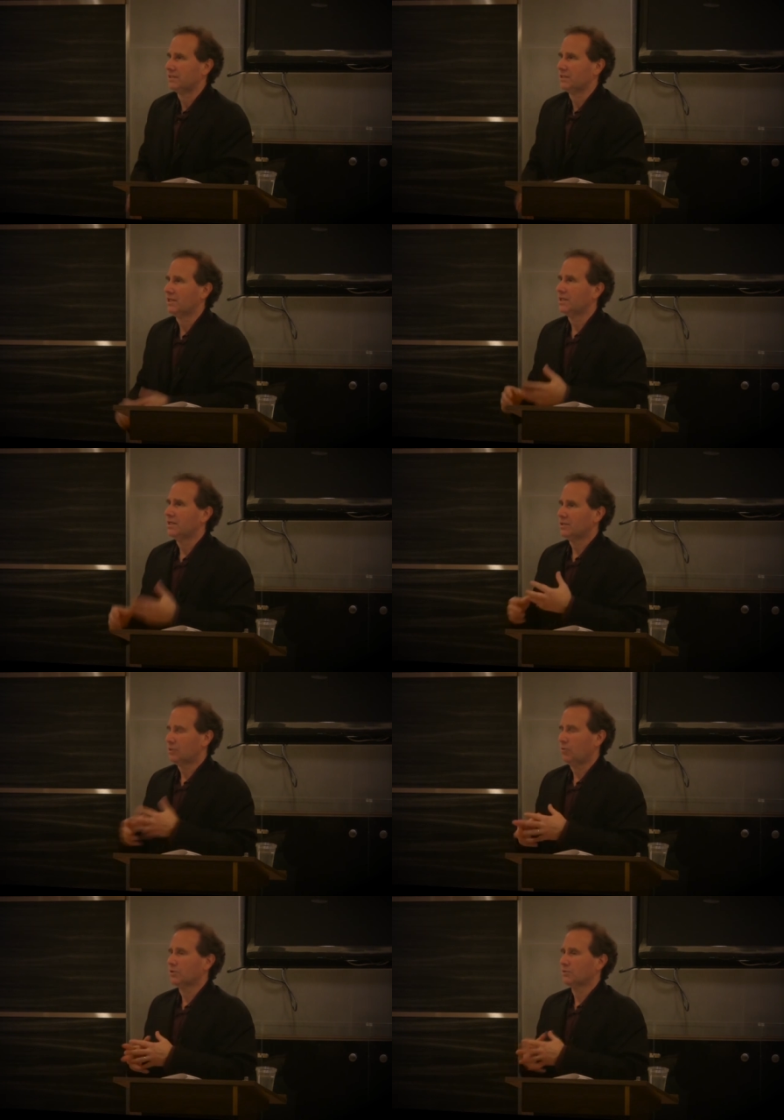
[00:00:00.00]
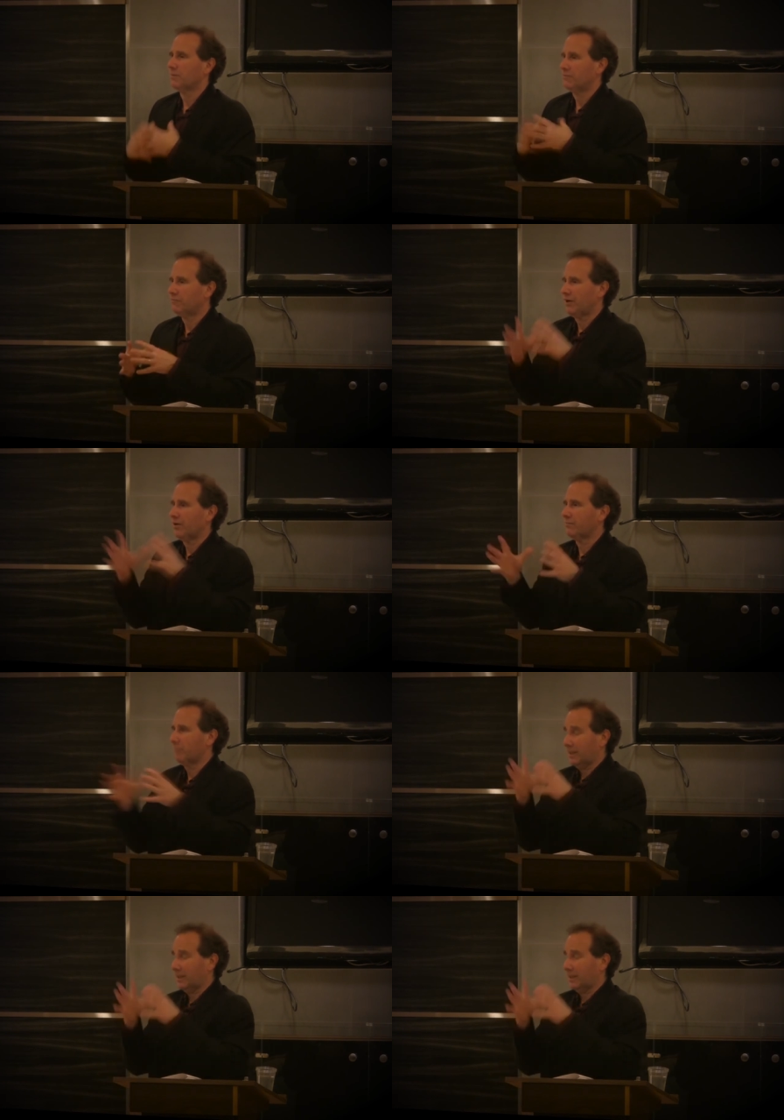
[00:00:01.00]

it. The court has been very,